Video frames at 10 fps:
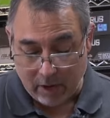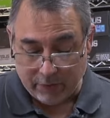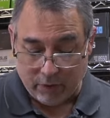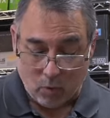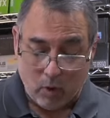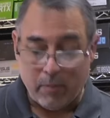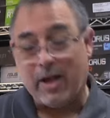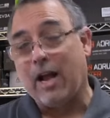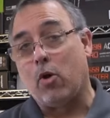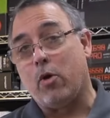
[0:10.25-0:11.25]
So what do we
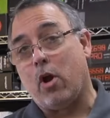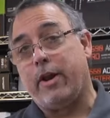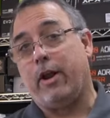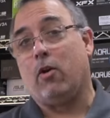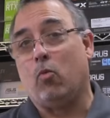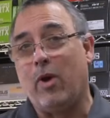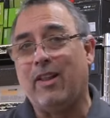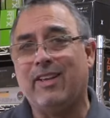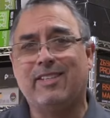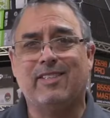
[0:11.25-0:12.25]
got going on here?
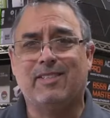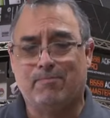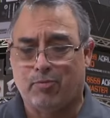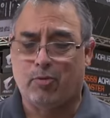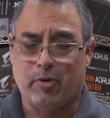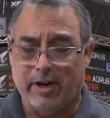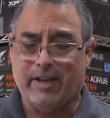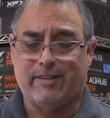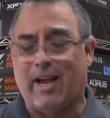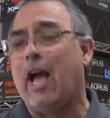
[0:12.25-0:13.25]
Well, this is
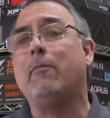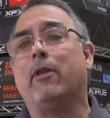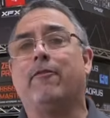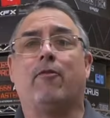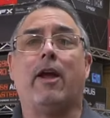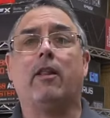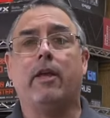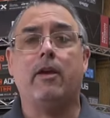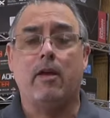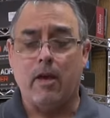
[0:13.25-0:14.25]
pretty timely, frankly.